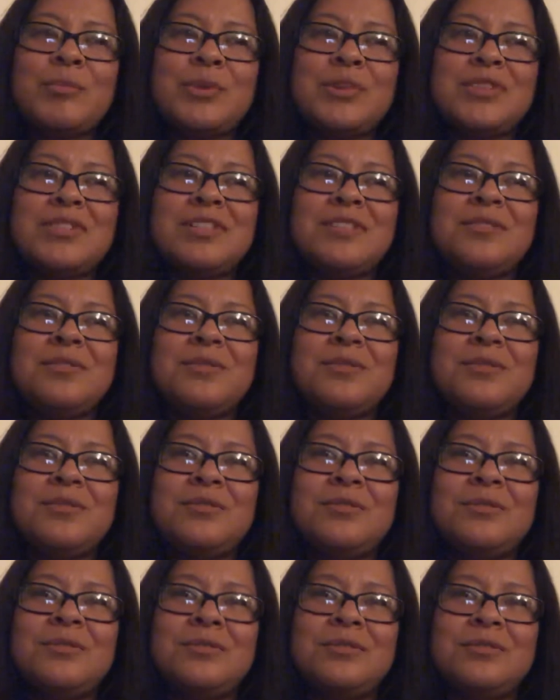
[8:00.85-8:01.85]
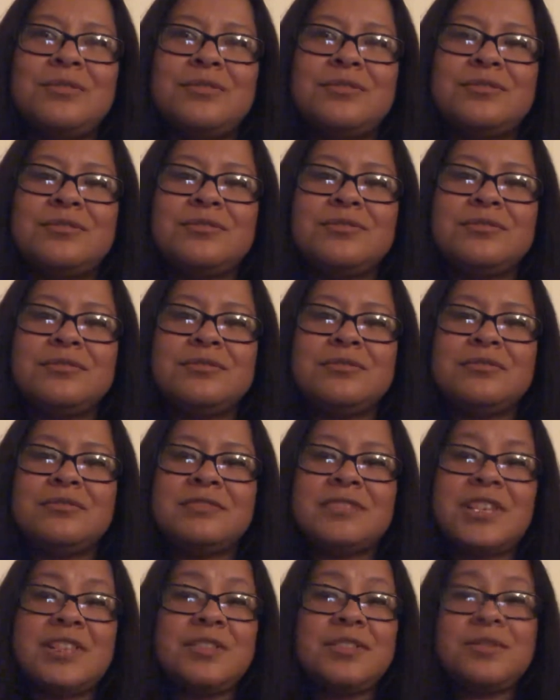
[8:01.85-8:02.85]
person who
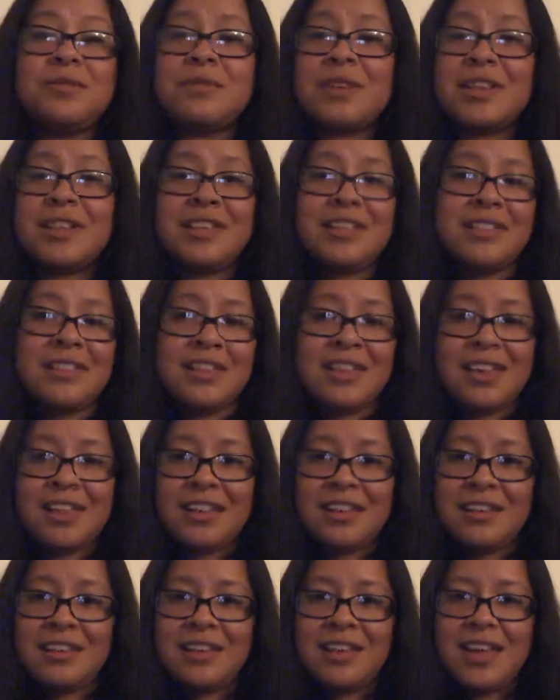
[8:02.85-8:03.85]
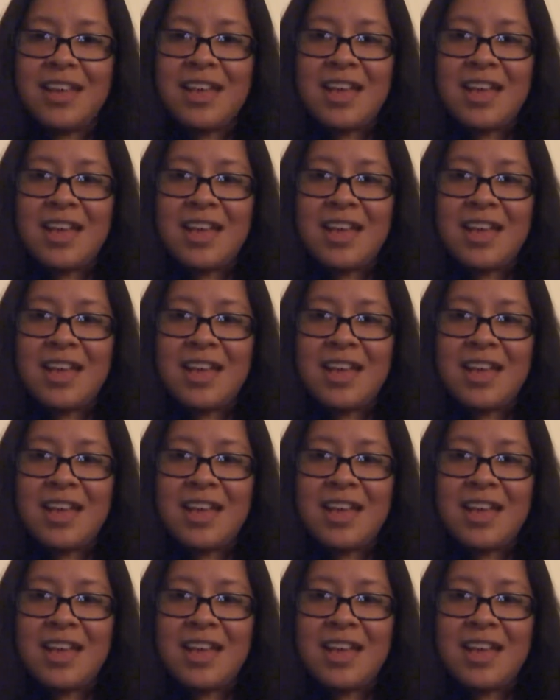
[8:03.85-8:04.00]
can do anything,